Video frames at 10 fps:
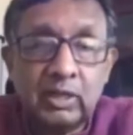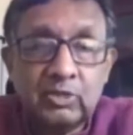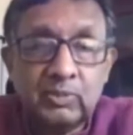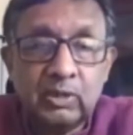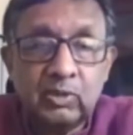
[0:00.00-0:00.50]

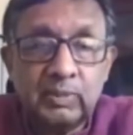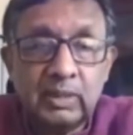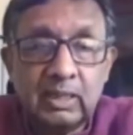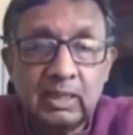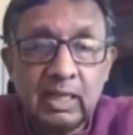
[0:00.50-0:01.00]
SP
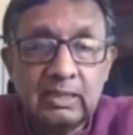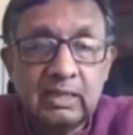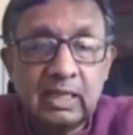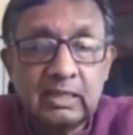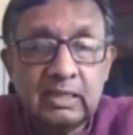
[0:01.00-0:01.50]
Gupta,
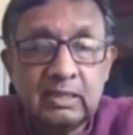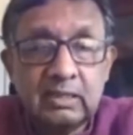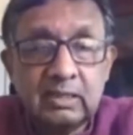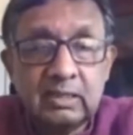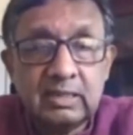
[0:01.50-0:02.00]

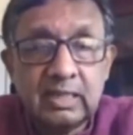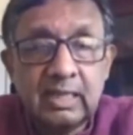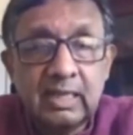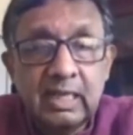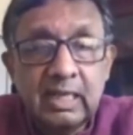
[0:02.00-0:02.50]
1980s, it is
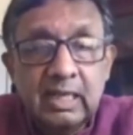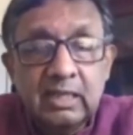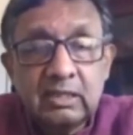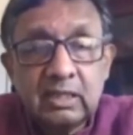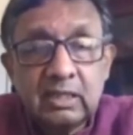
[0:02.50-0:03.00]
a
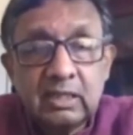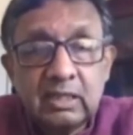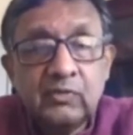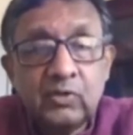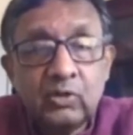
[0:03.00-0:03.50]

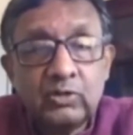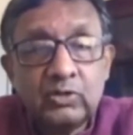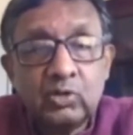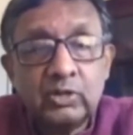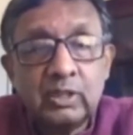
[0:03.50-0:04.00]
charter for
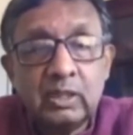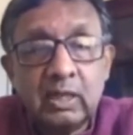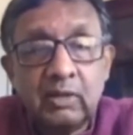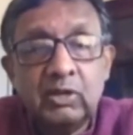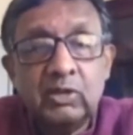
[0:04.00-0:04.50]
social
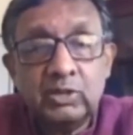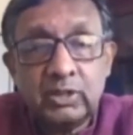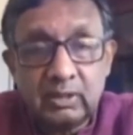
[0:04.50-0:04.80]
revolution.